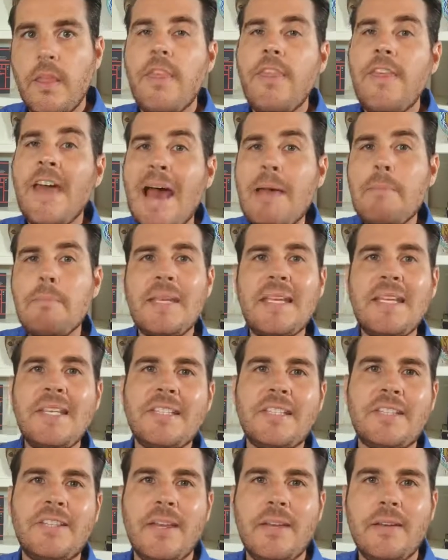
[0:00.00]
That
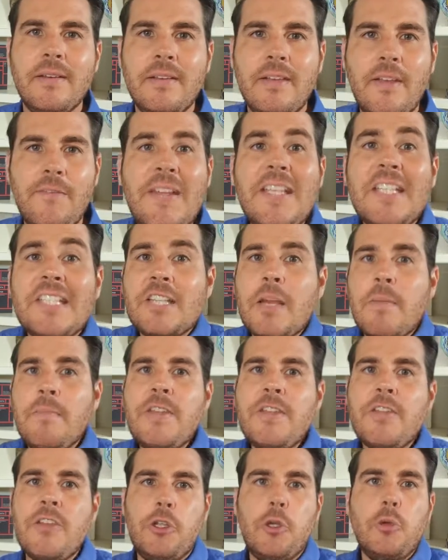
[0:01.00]
means that if it's
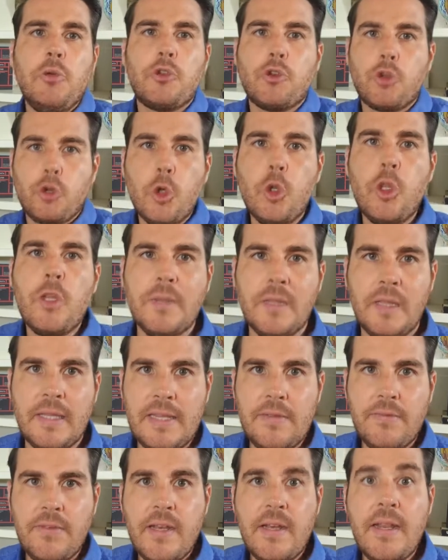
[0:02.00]
something that you truly
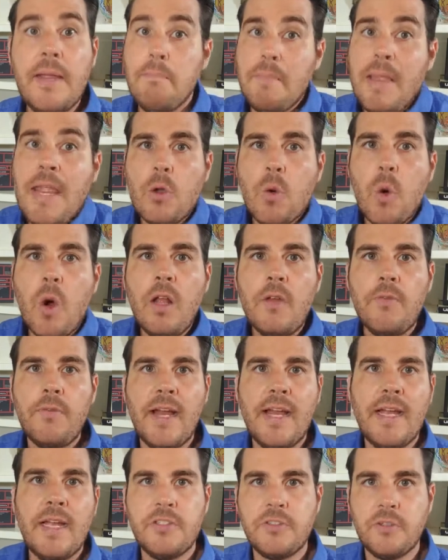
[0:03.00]
believe in, it may
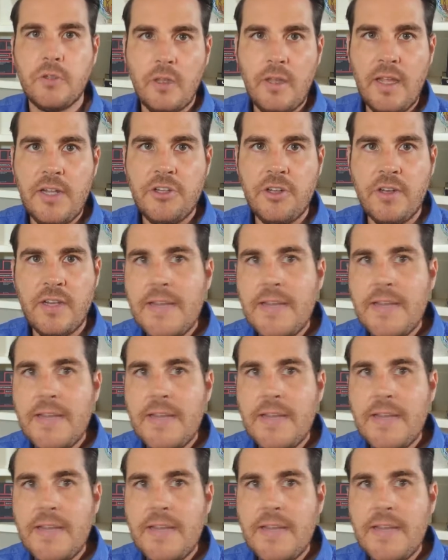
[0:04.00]
qualify as a religion,